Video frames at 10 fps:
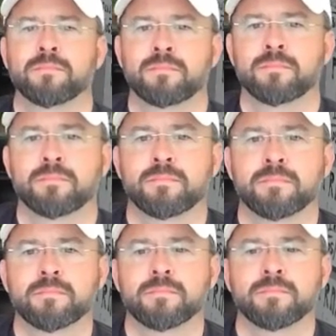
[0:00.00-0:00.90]

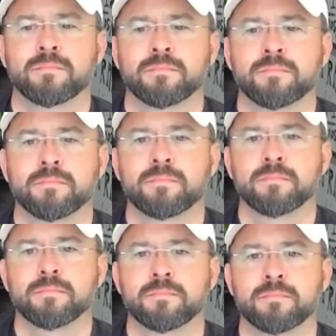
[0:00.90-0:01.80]

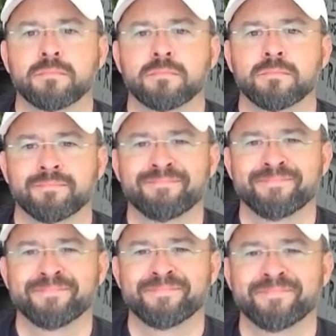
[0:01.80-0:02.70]

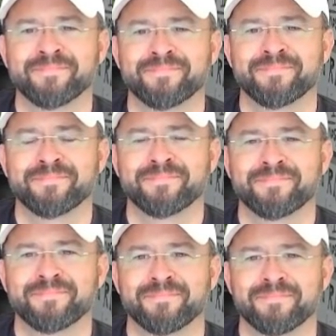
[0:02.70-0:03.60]

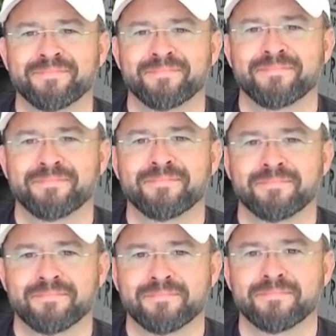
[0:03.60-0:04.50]

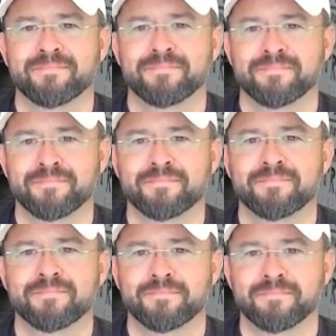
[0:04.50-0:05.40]

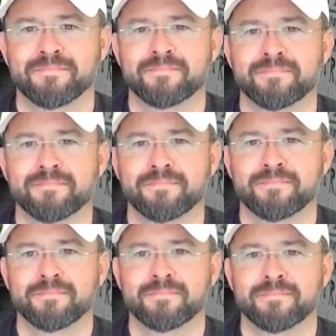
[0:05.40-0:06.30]

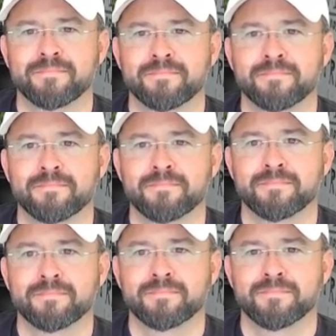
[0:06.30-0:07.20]

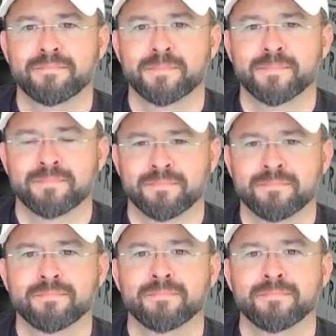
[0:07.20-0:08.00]
(not speaking)